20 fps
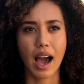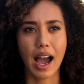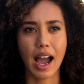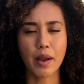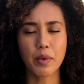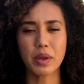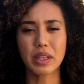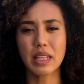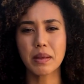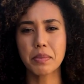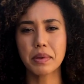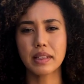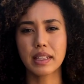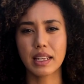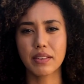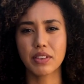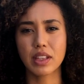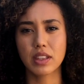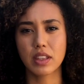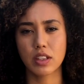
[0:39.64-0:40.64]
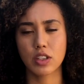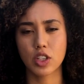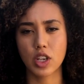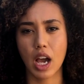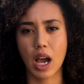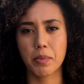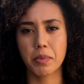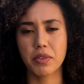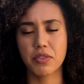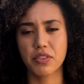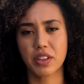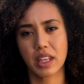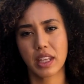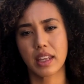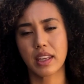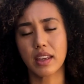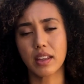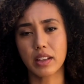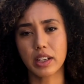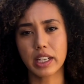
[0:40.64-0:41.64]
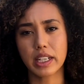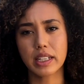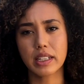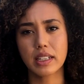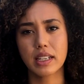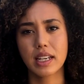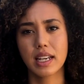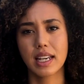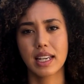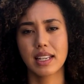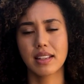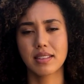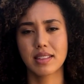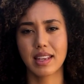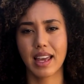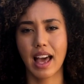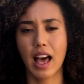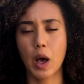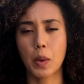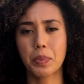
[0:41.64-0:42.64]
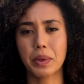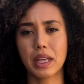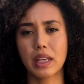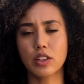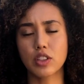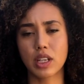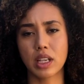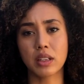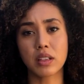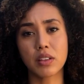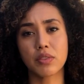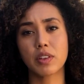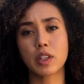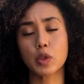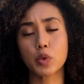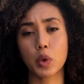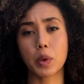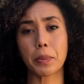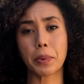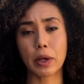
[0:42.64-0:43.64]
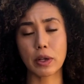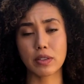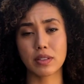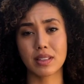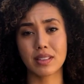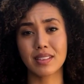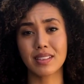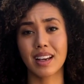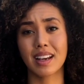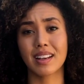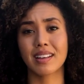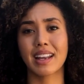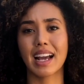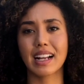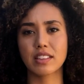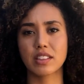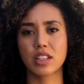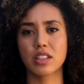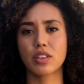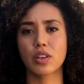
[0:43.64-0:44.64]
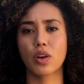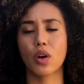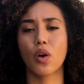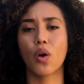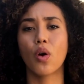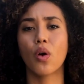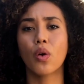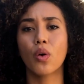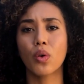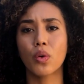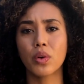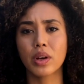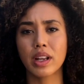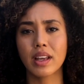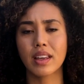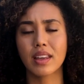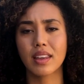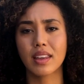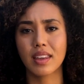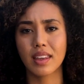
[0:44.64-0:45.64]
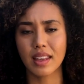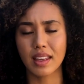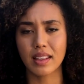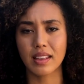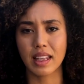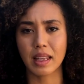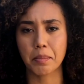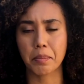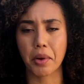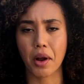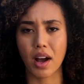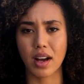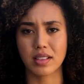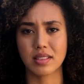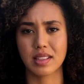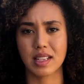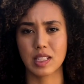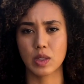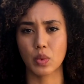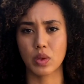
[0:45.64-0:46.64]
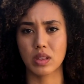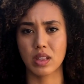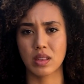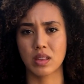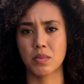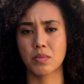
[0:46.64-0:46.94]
I really believe that the job of the healer is to help each individual person connect to their own healing process within